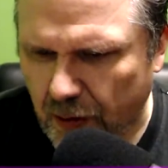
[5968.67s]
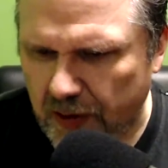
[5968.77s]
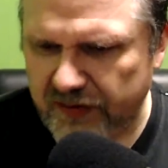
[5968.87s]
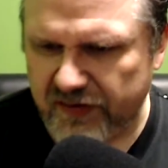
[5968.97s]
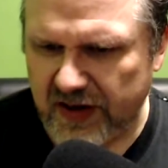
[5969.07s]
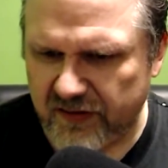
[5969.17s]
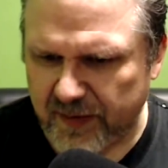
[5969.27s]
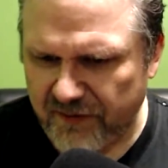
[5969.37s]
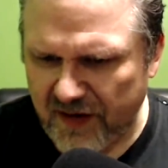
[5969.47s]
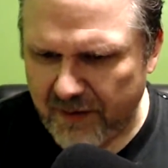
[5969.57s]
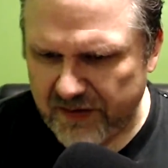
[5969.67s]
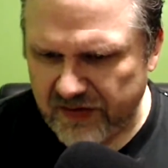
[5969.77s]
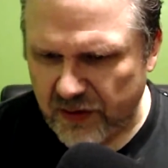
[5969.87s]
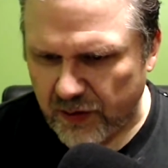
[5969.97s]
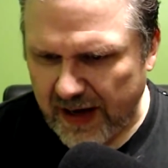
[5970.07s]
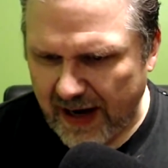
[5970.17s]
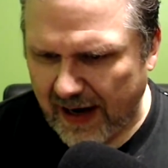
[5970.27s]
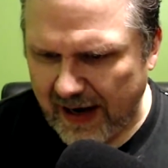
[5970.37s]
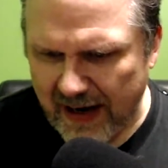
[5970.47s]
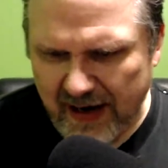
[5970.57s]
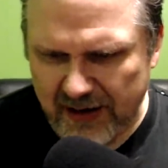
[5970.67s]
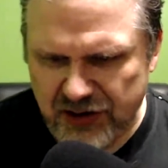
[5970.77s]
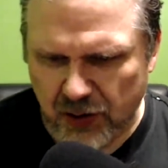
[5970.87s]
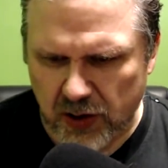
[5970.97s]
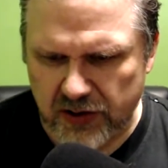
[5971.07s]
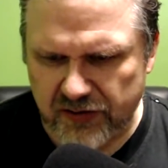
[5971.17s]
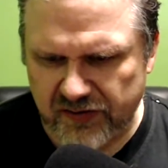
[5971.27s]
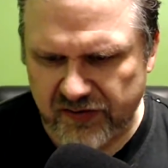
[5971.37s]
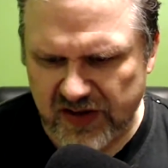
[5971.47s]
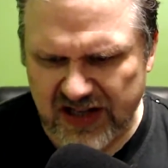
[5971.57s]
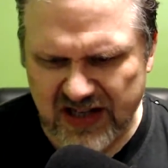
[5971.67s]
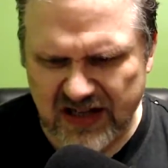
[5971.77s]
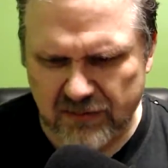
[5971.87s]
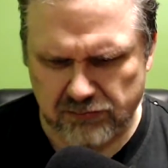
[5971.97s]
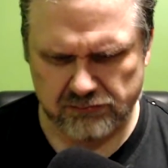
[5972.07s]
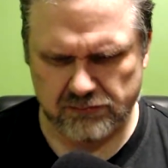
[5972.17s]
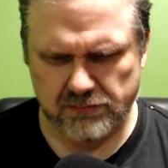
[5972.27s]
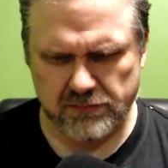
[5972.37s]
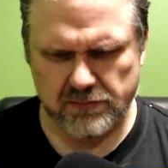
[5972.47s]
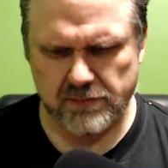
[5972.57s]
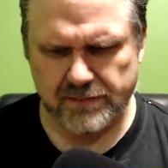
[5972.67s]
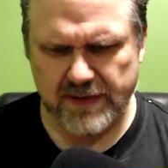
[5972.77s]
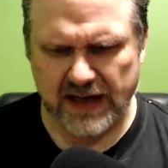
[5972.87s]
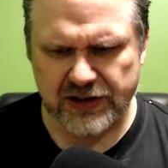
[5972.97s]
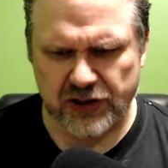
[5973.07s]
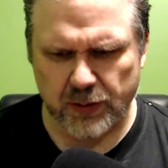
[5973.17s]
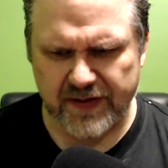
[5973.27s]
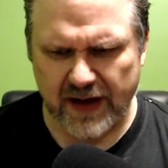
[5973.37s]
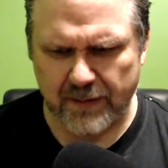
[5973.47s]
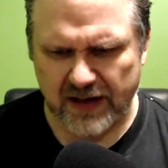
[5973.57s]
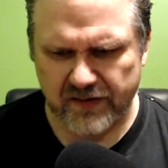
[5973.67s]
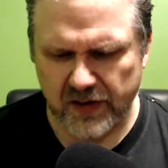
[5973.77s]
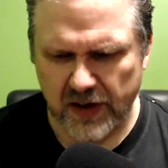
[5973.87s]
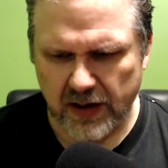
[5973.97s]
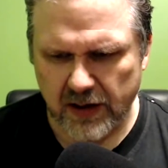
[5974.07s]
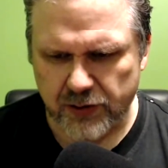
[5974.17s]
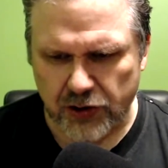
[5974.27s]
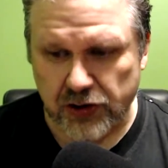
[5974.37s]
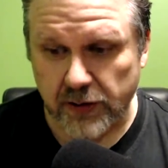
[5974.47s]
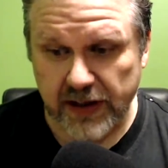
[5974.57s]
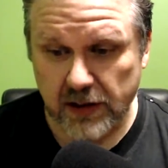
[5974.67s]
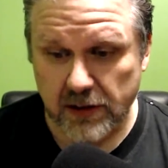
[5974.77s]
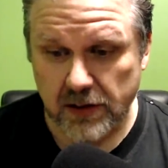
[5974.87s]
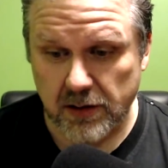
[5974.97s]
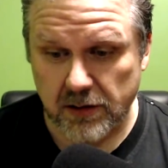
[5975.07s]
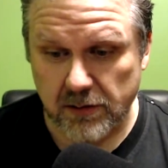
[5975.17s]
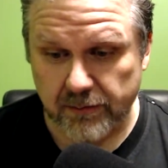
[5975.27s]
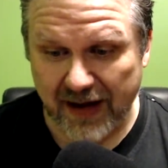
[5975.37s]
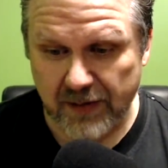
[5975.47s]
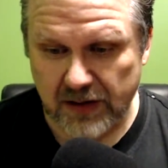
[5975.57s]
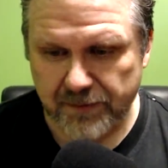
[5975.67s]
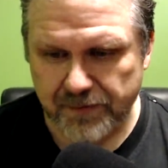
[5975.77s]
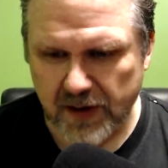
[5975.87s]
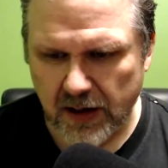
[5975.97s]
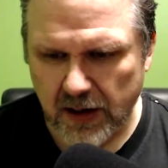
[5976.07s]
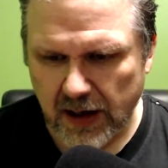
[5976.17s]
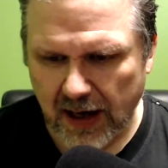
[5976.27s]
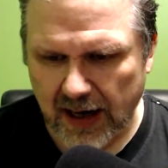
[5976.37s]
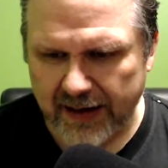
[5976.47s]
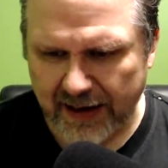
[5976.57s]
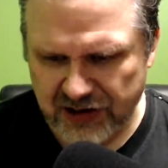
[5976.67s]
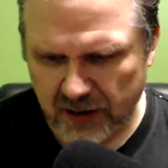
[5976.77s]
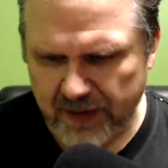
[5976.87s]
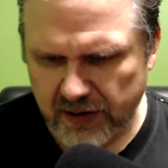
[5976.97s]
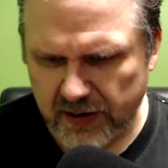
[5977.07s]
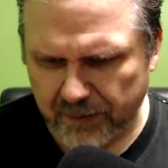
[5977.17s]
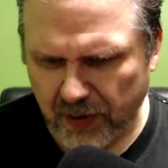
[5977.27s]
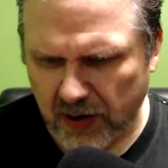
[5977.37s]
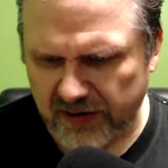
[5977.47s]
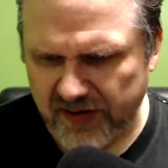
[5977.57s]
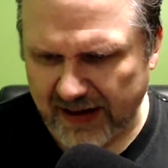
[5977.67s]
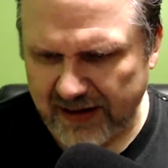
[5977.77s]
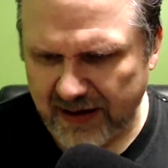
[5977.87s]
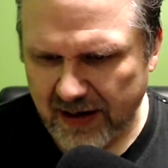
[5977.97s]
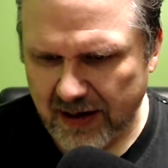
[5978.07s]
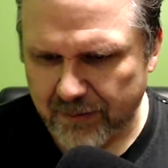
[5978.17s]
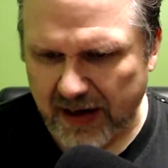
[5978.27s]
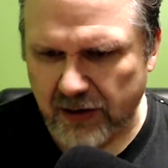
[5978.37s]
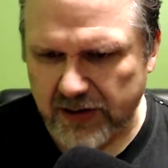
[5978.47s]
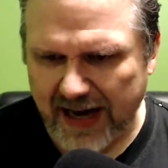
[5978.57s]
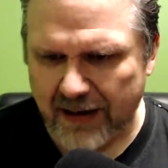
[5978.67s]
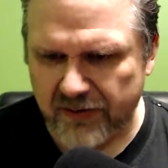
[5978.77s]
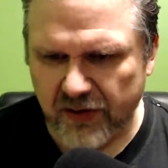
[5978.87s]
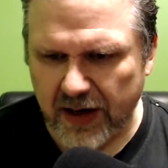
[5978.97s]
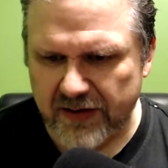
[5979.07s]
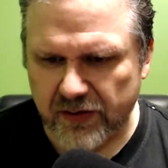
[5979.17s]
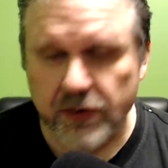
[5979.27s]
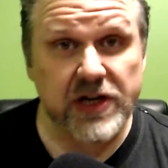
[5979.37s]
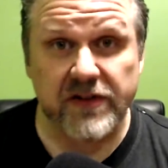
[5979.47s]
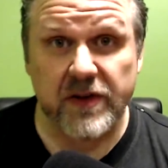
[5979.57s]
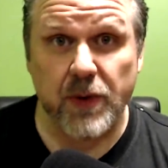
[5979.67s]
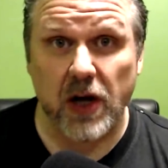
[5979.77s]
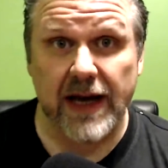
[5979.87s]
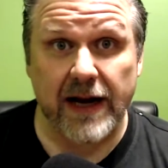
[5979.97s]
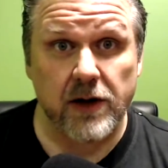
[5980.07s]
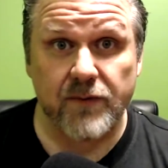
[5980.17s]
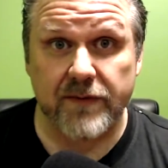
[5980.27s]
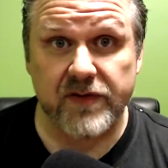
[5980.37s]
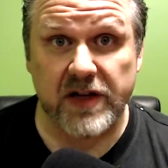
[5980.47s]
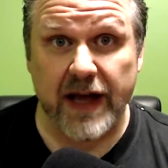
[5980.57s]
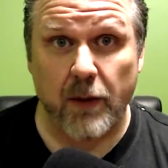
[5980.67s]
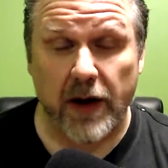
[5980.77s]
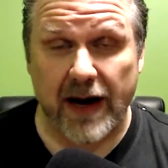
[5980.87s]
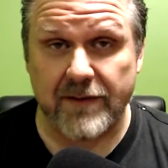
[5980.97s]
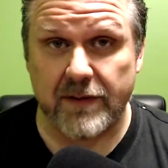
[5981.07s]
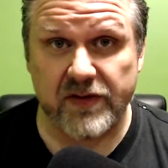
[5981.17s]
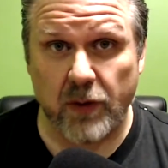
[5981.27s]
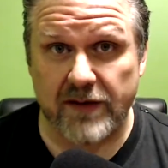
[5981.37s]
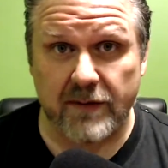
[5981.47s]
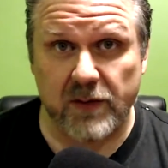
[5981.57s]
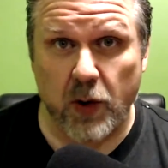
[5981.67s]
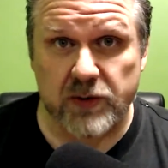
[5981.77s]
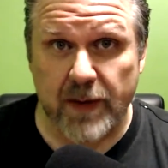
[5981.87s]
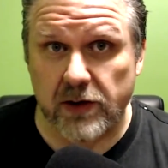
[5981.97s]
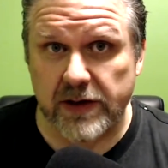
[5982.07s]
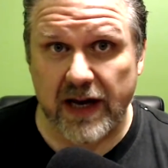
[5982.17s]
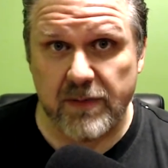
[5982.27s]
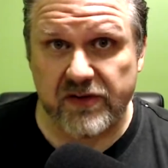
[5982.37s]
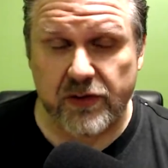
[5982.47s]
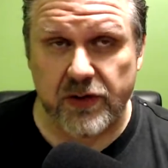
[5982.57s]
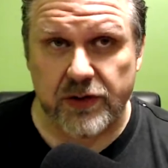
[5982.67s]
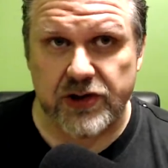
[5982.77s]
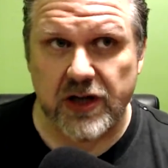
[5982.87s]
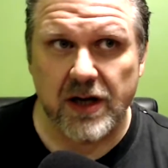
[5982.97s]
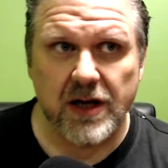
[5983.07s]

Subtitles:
George C is my favorite too. Yeah, George C. I'm not sure what that means. George Clooney? Maybe. Night, Jeremy. Good. Paul, exactly. Michael Caine is a great Scrooge. Is he, Paulie? I don't know if I've seen that one. I've never watched Michael Caine be Scrooge.